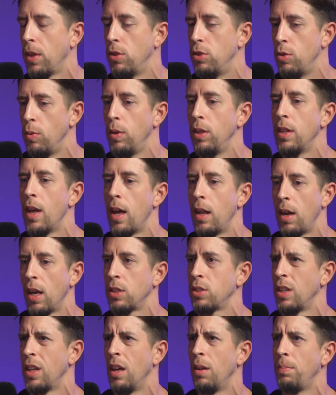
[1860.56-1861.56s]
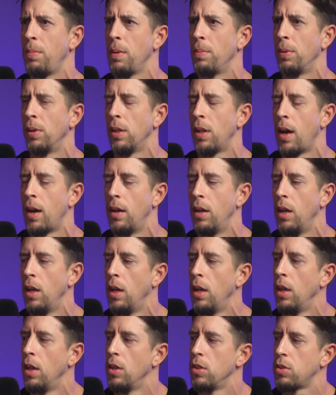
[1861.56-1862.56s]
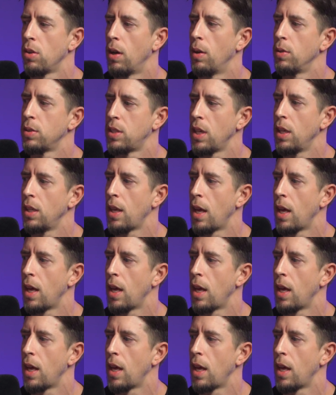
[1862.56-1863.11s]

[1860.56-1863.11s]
doing that actually helped people a lot. So I would say